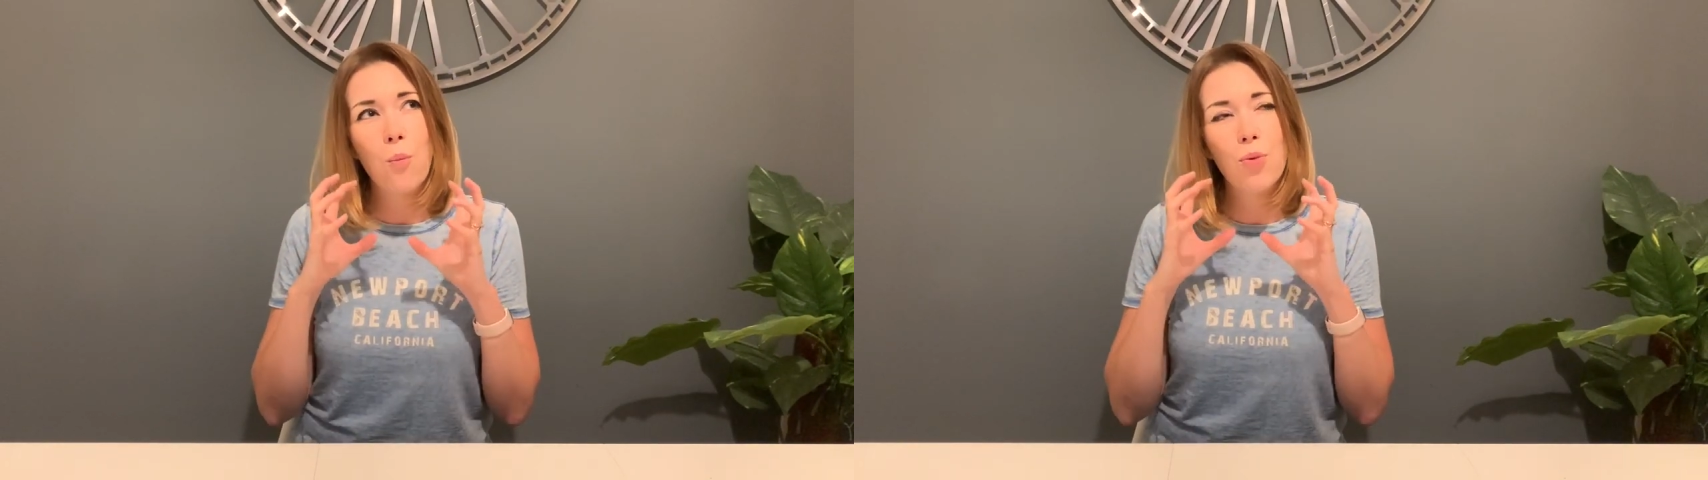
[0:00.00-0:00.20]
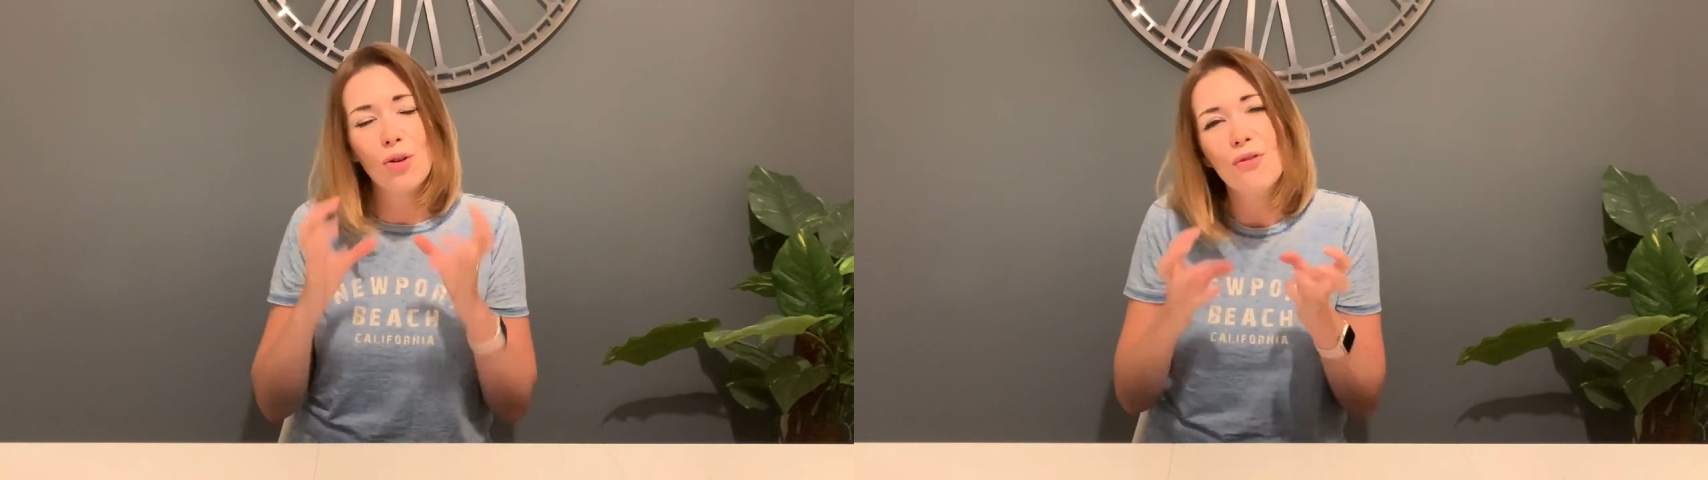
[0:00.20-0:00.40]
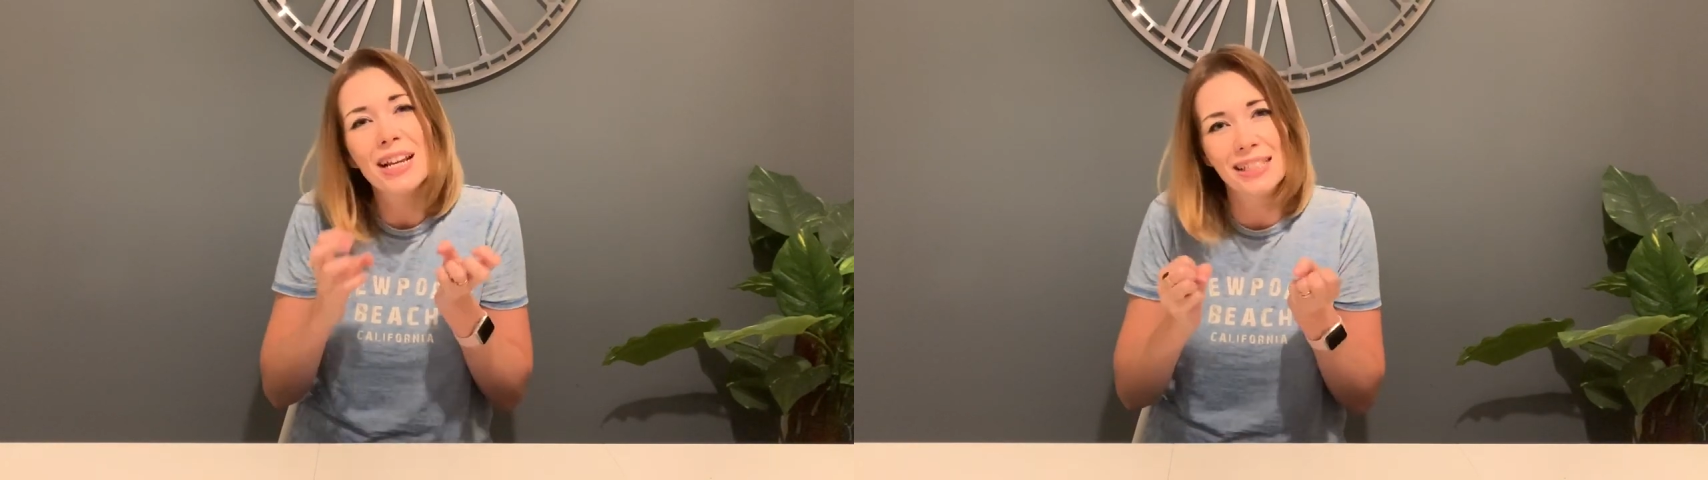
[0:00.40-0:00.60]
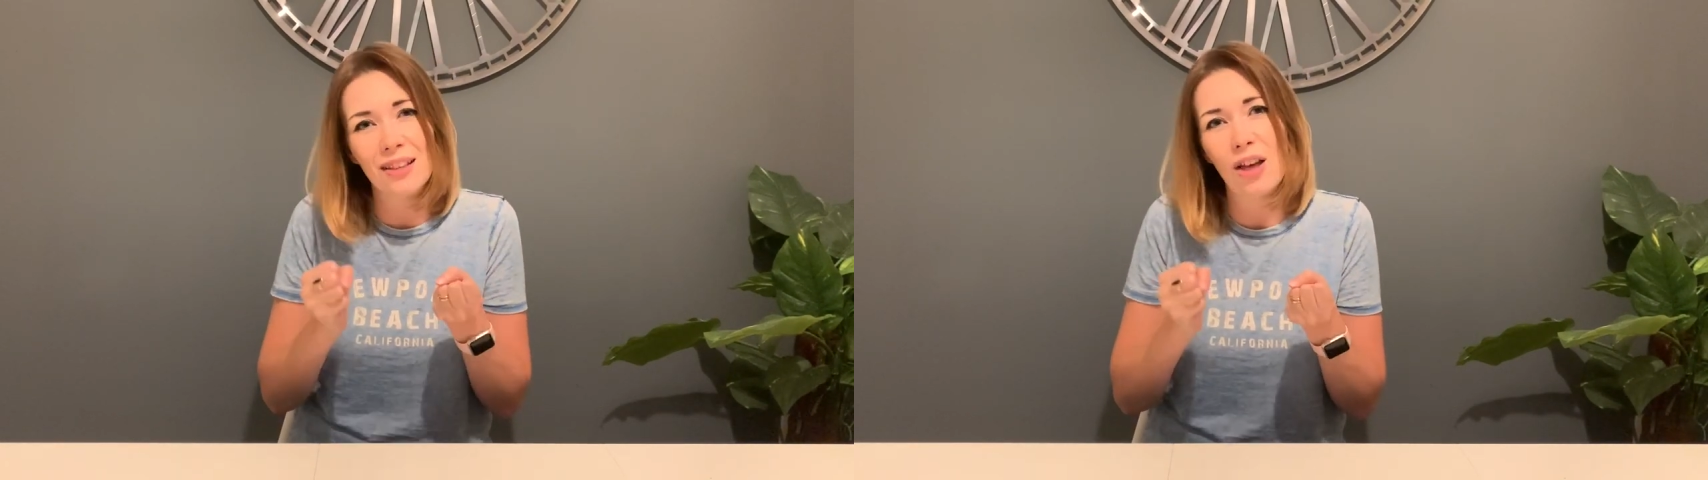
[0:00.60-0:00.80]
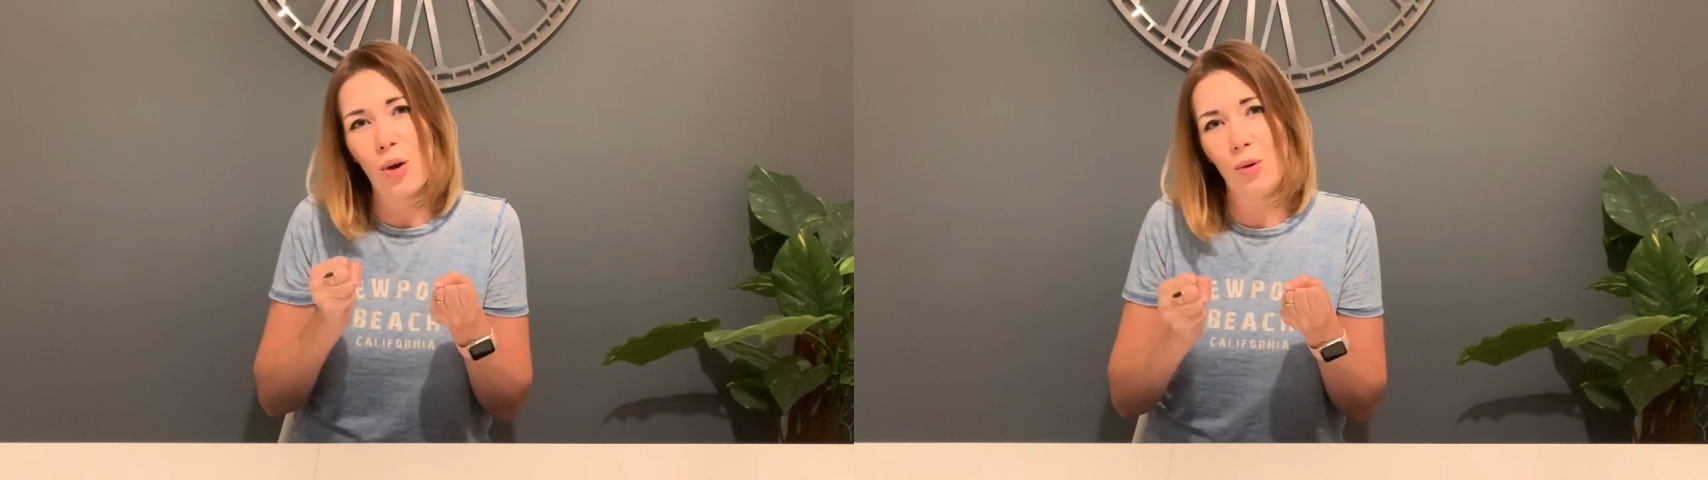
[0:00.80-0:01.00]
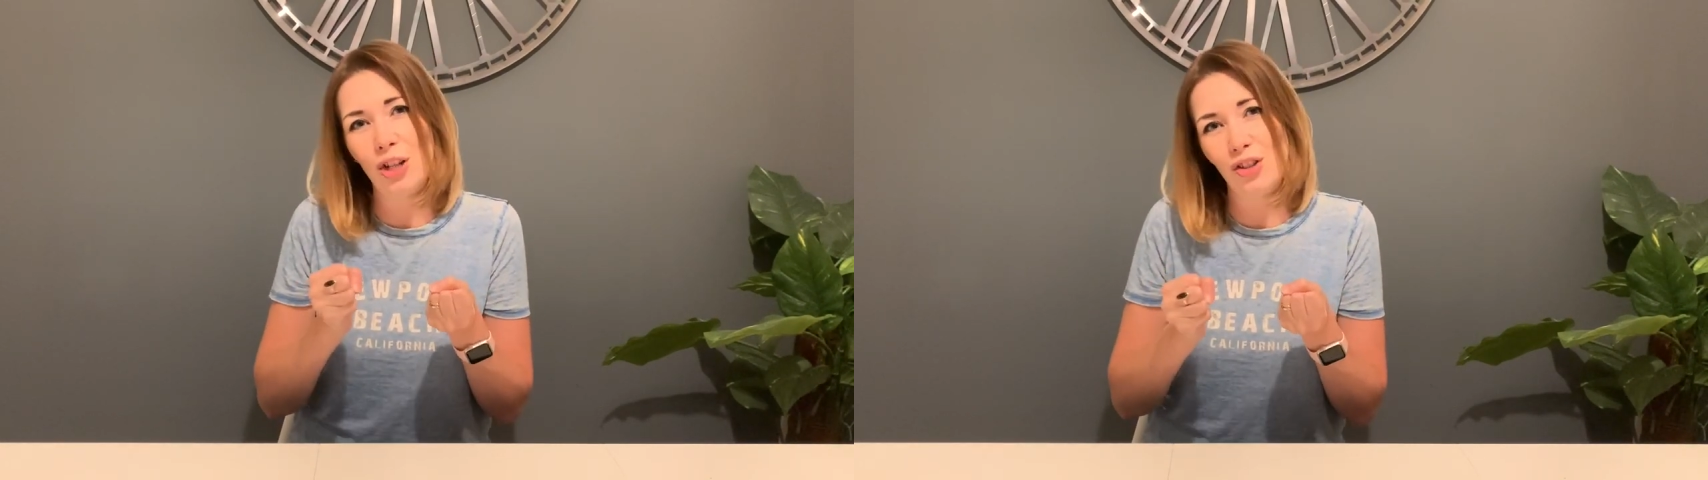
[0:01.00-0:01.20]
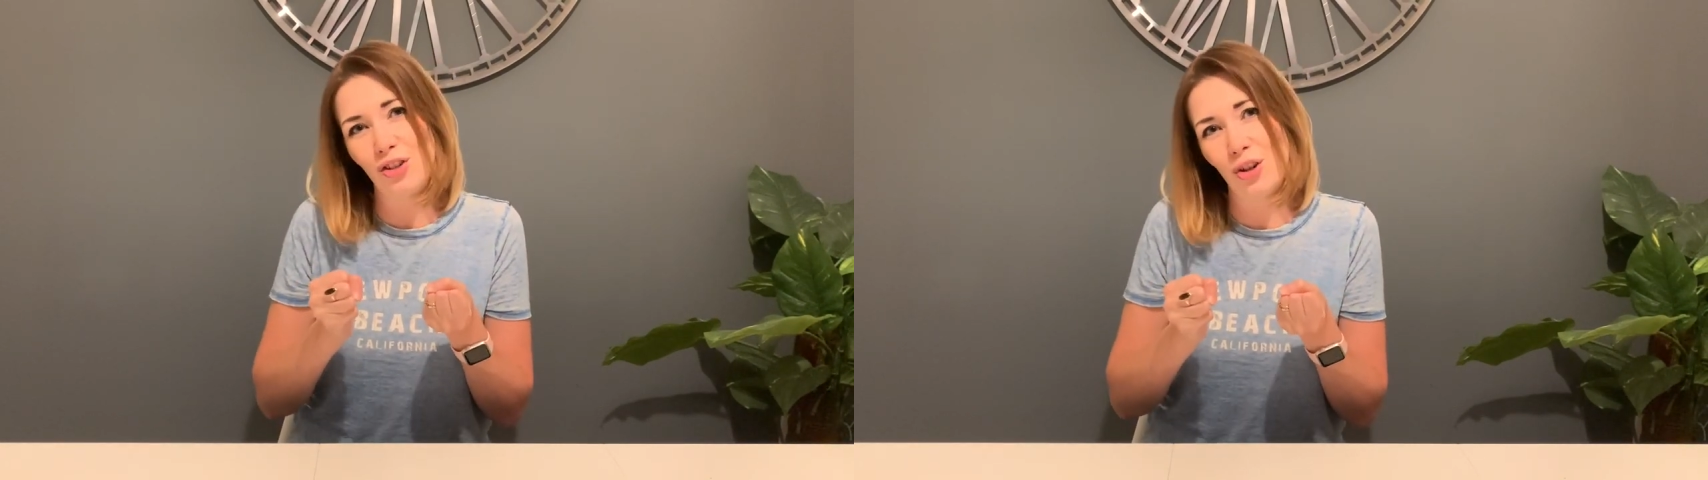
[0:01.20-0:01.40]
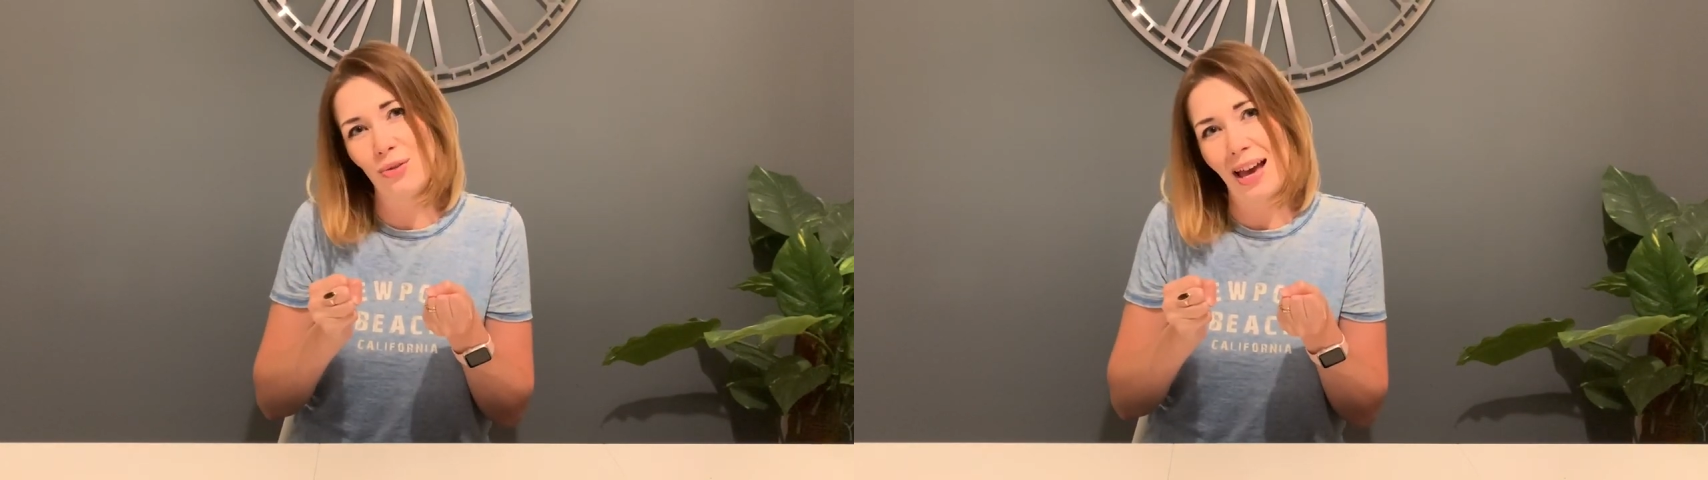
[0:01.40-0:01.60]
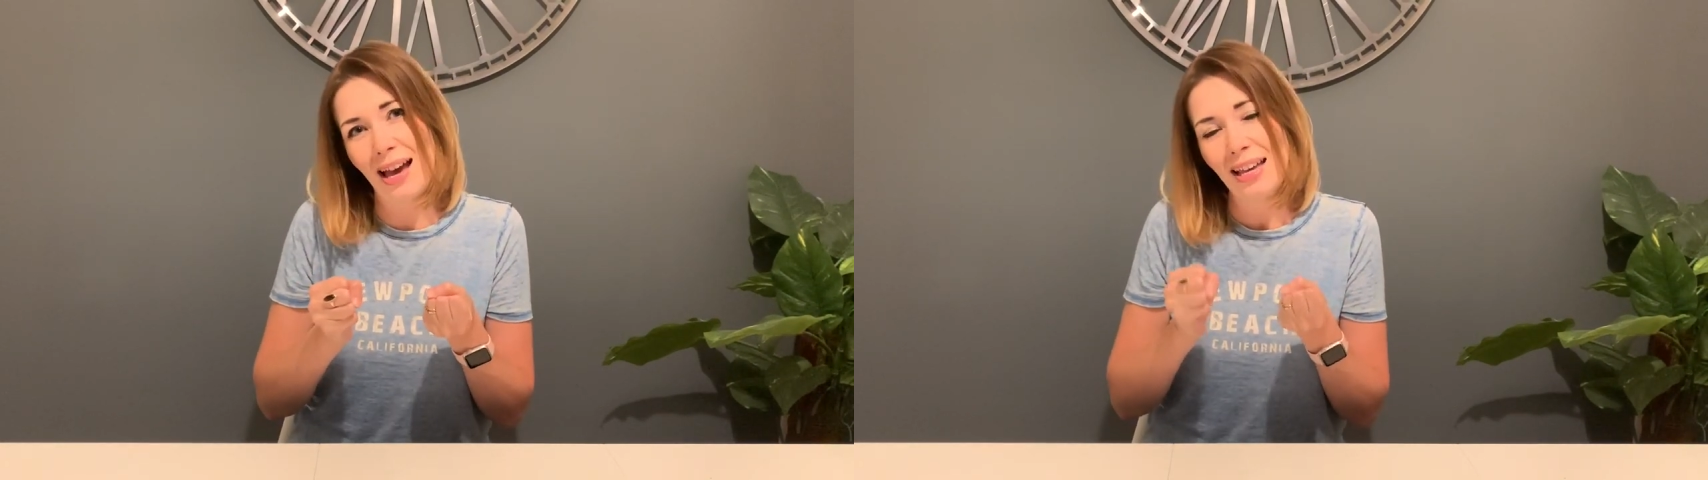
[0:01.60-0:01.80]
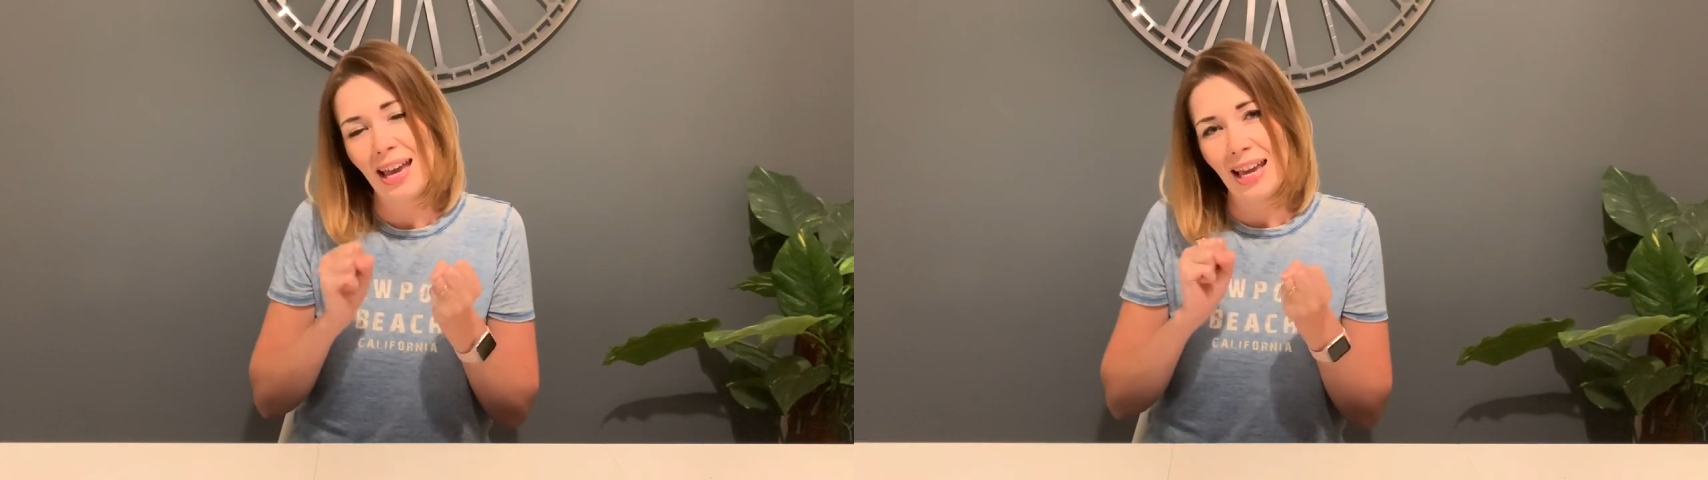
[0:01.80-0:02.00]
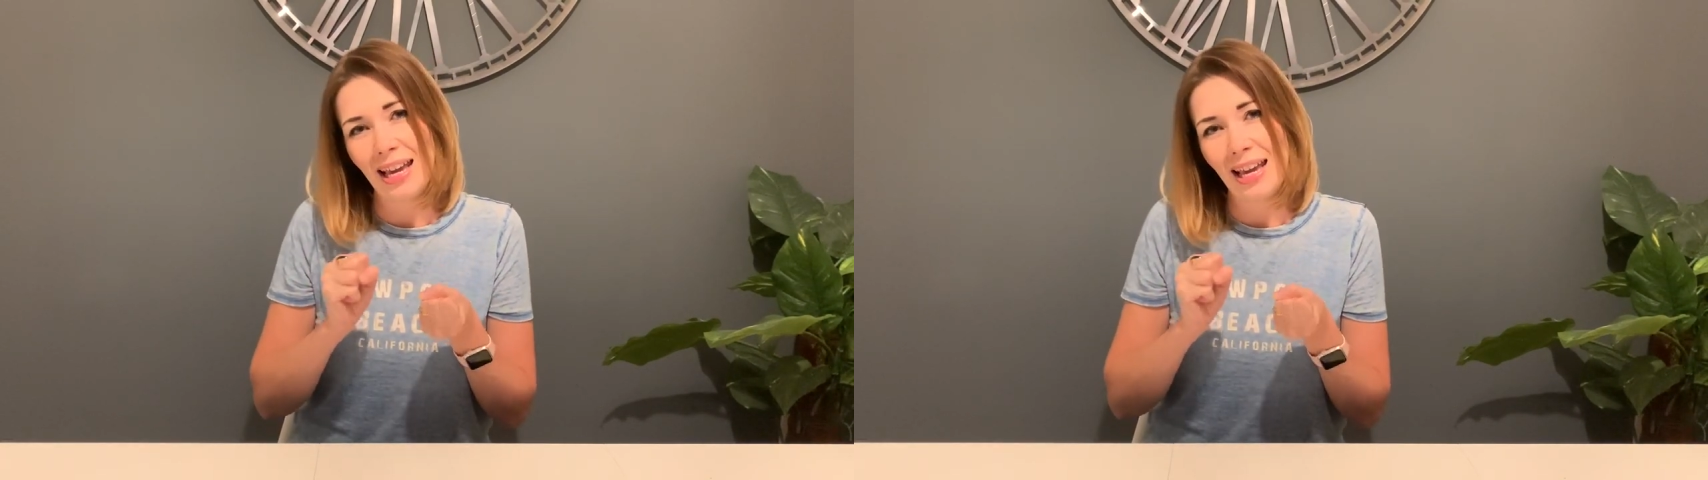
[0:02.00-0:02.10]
the reason that I wanted to do that